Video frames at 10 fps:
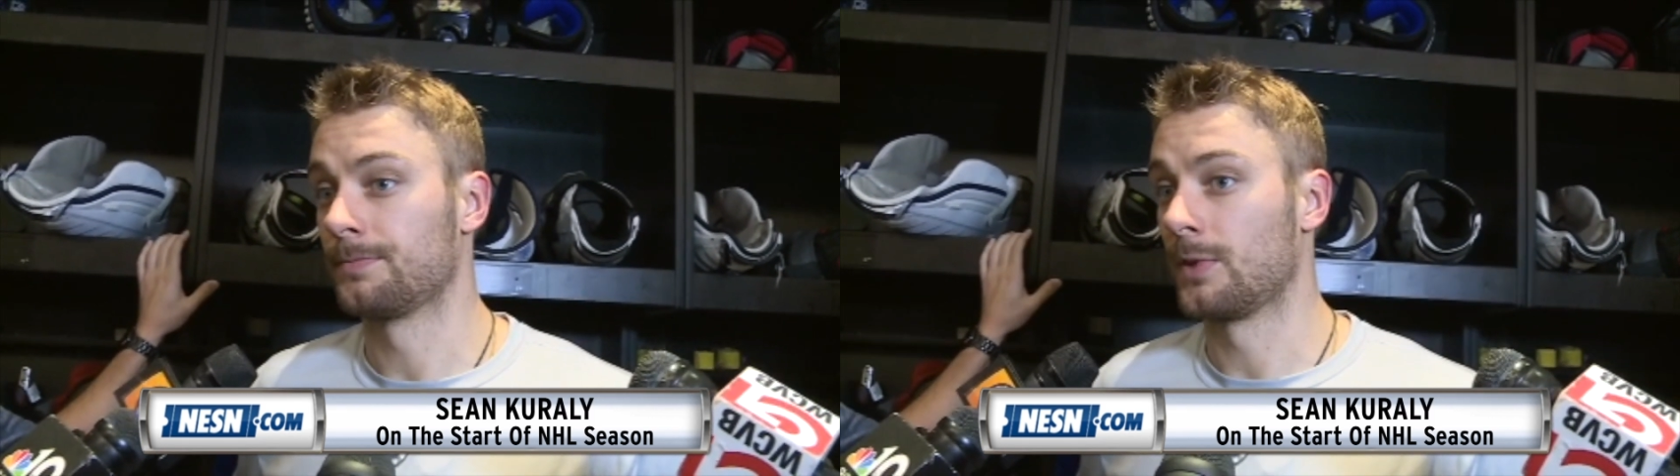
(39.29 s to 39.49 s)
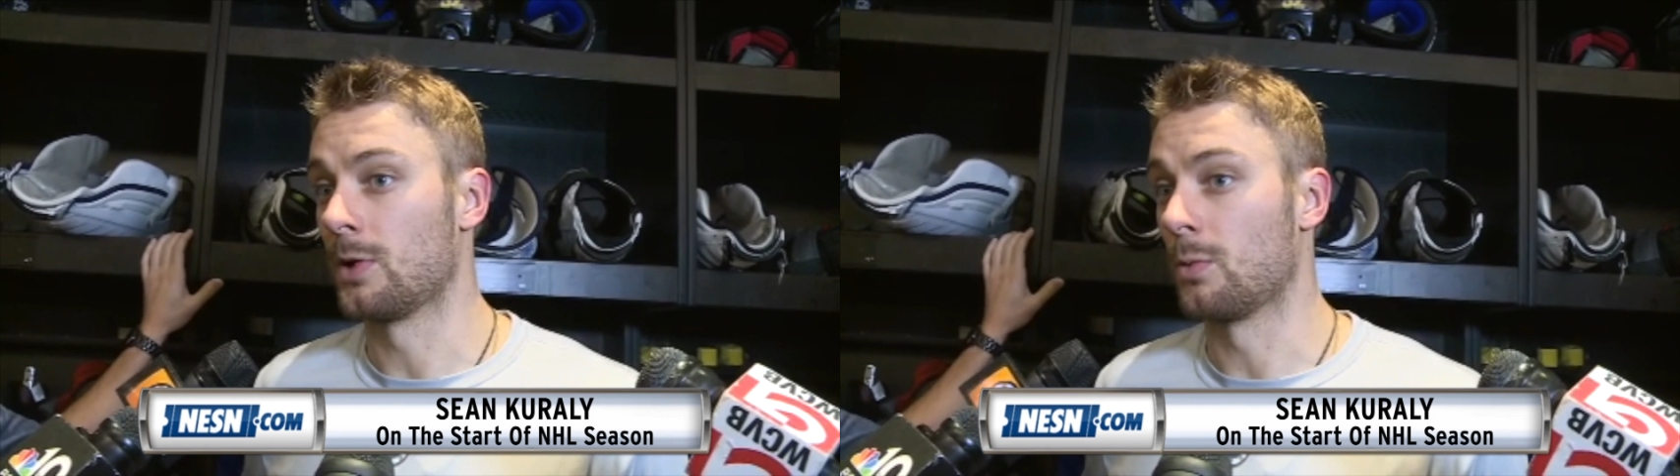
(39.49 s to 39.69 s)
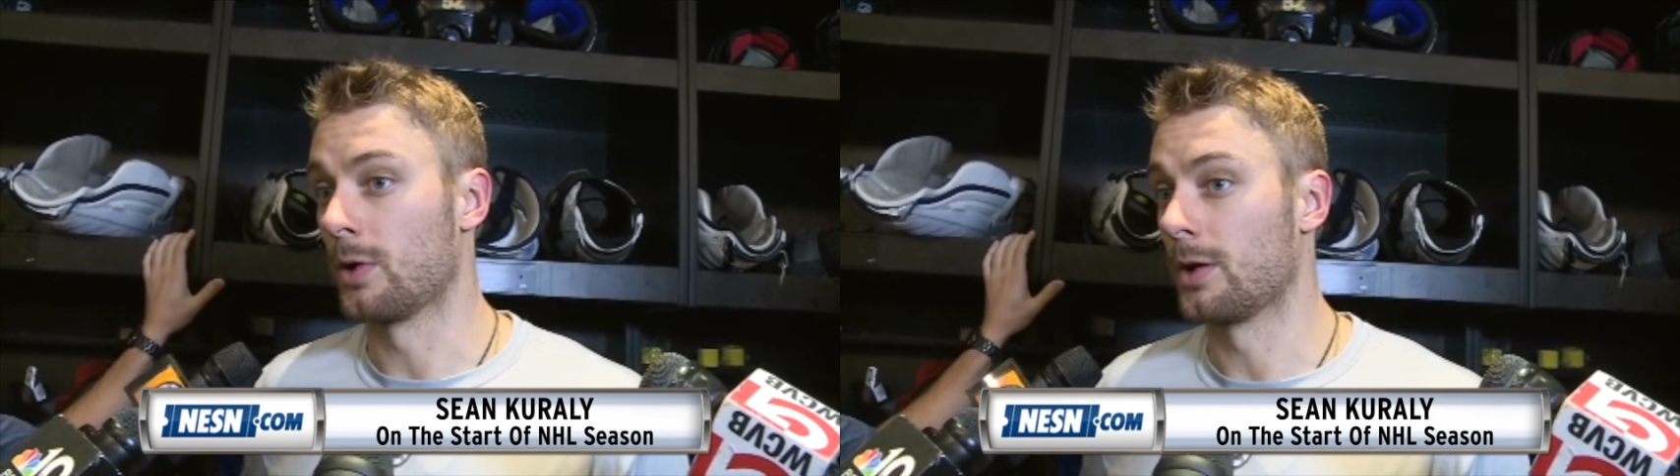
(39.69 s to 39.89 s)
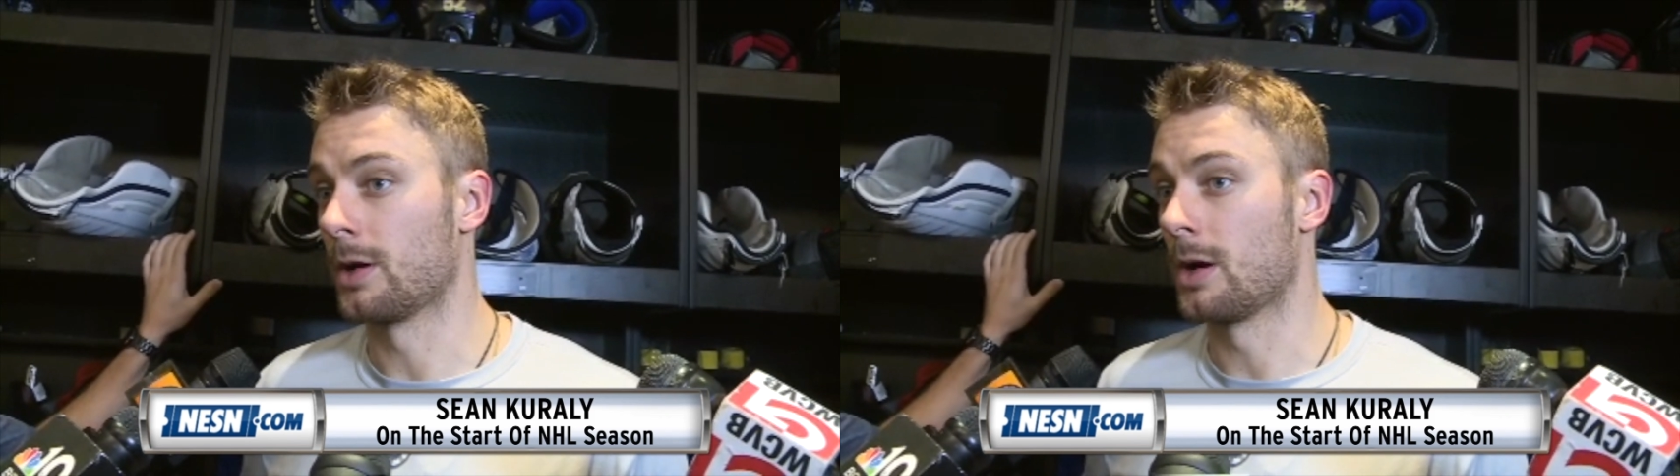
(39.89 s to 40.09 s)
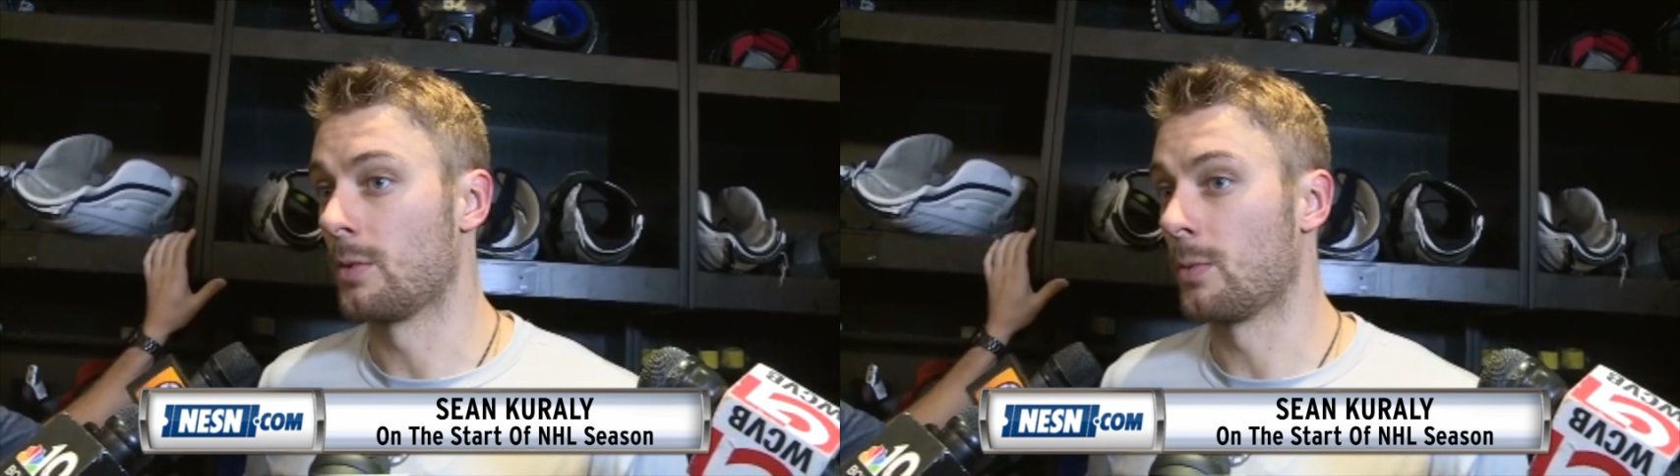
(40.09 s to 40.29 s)
and
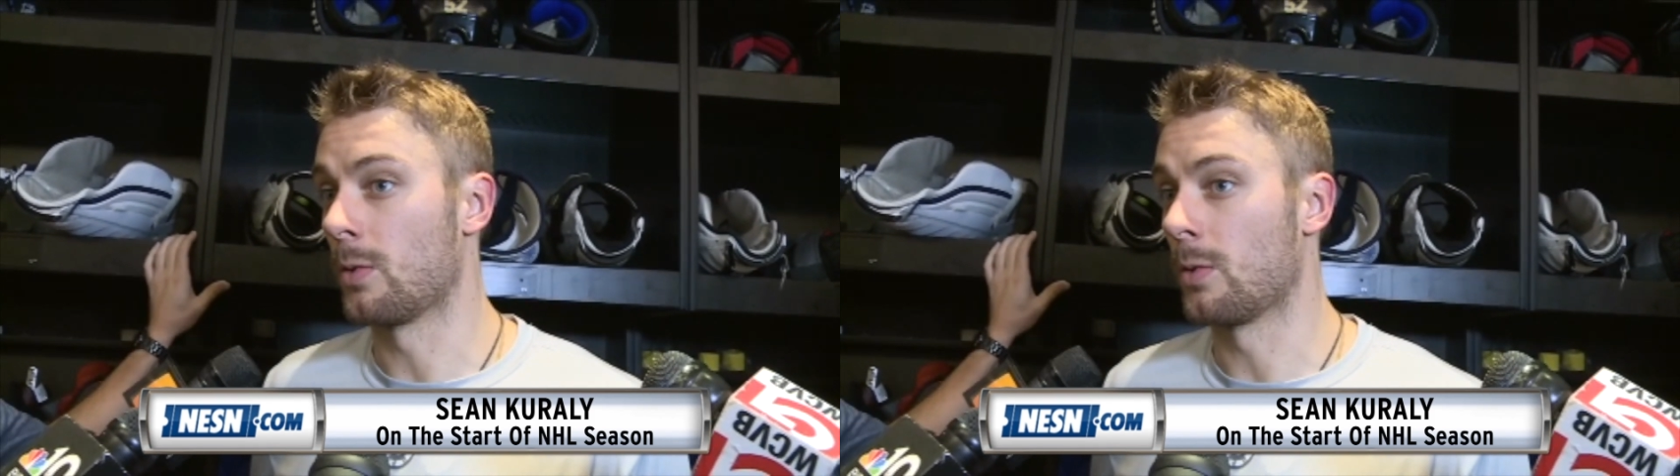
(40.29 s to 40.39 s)
we